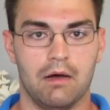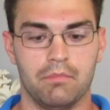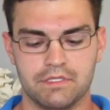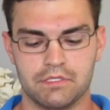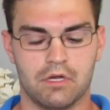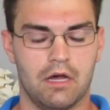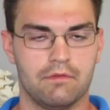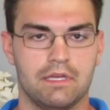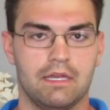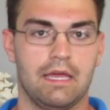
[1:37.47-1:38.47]
This is
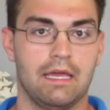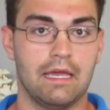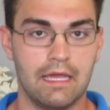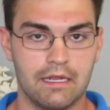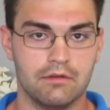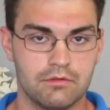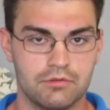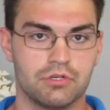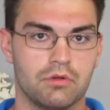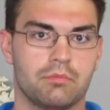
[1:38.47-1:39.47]
often a hidden
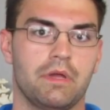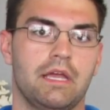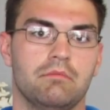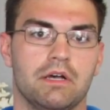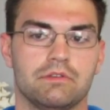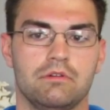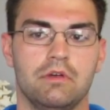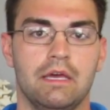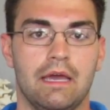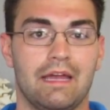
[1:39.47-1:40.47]
shoulder pain
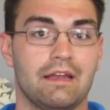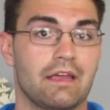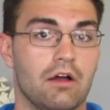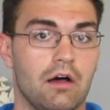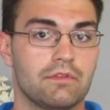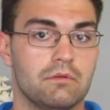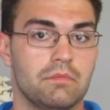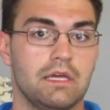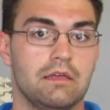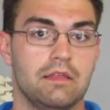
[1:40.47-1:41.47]
muscle and can often
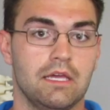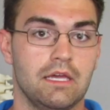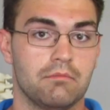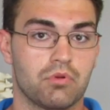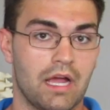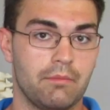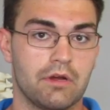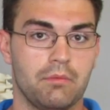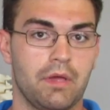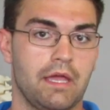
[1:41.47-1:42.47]
be the
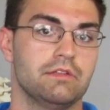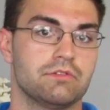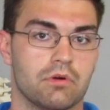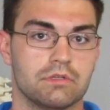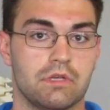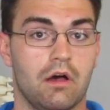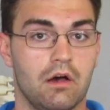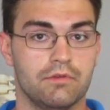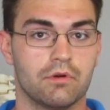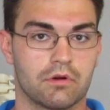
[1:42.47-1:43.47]
primary pain source
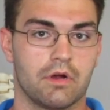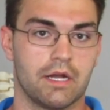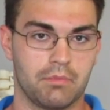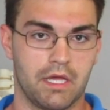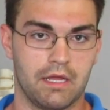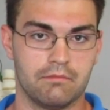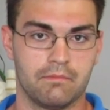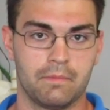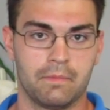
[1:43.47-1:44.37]
of your chronic pain.